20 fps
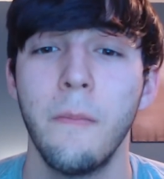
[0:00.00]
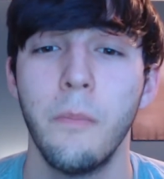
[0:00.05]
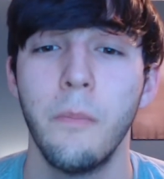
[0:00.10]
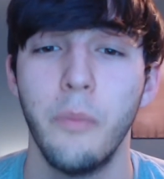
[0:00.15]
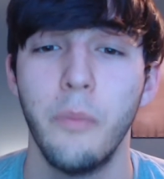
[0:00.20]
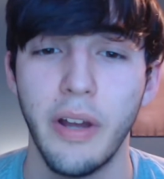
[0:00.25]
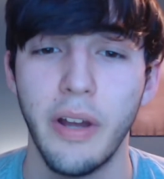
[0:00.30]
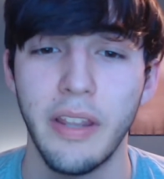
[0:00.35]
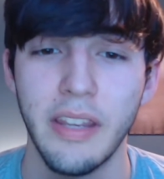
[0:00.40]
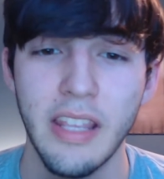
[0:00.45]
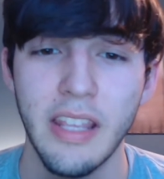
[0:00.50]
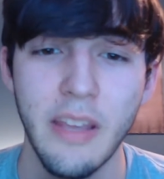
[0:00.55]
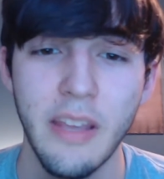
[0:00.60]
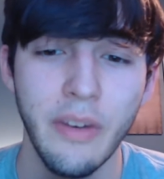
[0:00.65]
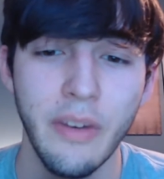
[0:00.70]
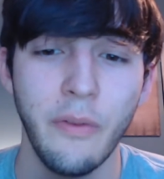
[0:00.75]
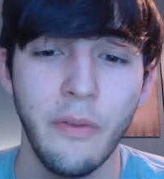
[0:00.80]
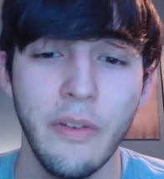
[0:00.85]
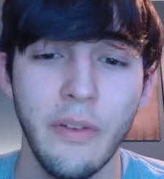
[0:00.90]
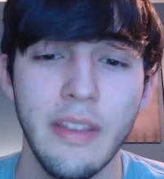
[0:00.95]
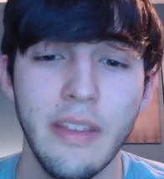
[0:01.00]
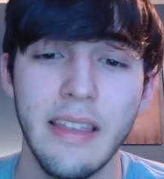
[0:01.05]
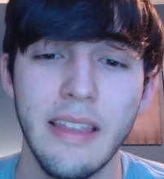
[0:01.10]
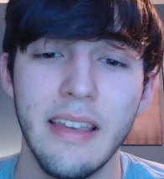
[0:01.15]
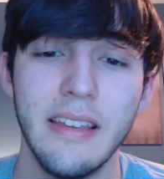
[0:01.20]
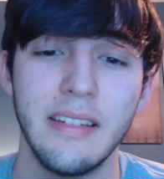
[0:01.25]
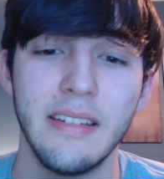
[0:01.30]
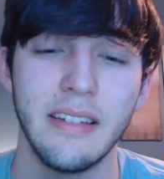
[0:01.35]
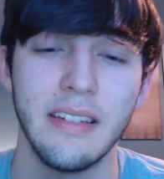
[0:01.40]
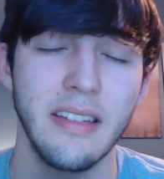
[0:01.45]
But even if he
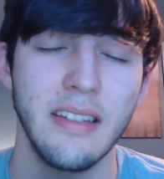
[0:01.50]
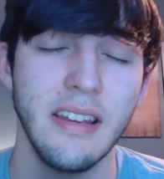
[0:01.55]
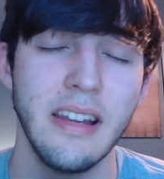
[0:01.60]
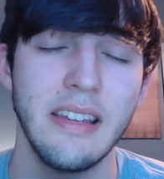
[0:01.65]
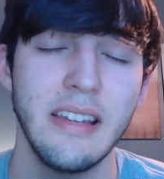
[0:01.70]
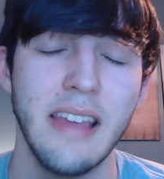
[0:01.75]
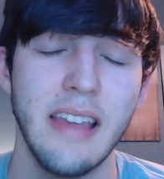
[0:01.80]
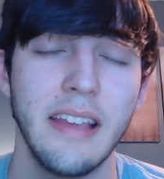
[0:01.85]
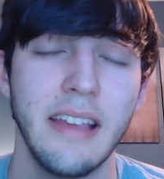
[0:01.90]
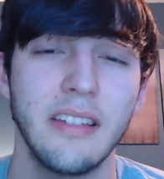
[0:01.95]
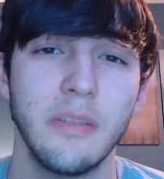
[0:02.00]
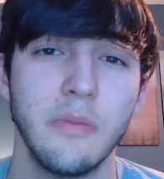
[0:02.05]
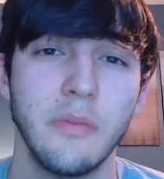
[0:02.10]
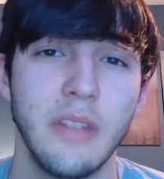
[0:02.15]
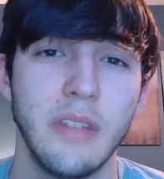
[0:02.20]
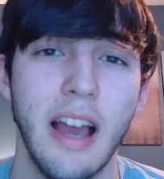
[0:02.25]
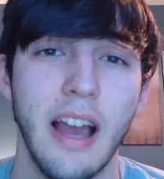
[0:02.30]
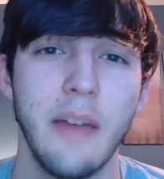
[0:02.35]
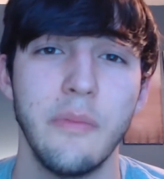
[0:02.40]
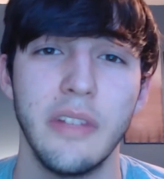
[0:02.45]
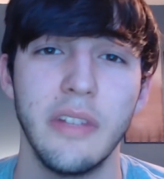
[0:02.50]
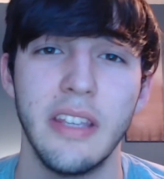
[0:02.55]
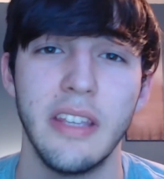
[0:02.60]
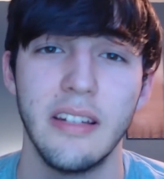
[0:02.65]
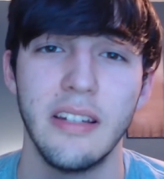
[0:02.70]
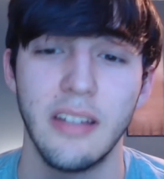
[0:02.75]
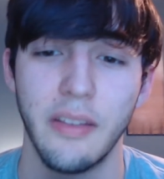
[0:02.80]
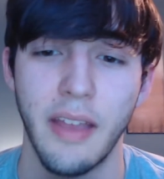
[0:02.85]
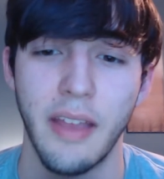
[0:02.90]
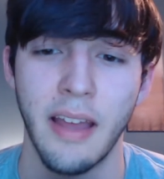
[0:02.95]
is, it's going to take some time to get
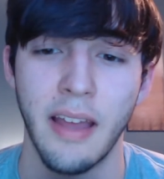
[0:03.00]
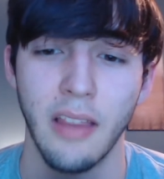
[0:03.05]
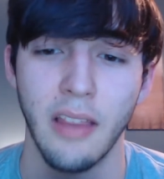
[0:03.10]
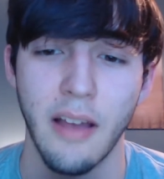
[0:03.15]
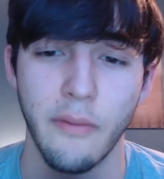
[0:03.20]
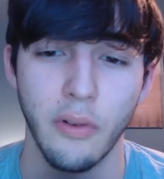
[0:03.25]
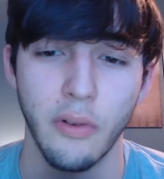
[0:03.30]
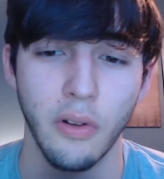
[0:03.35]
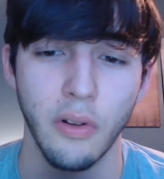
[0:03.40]
to that level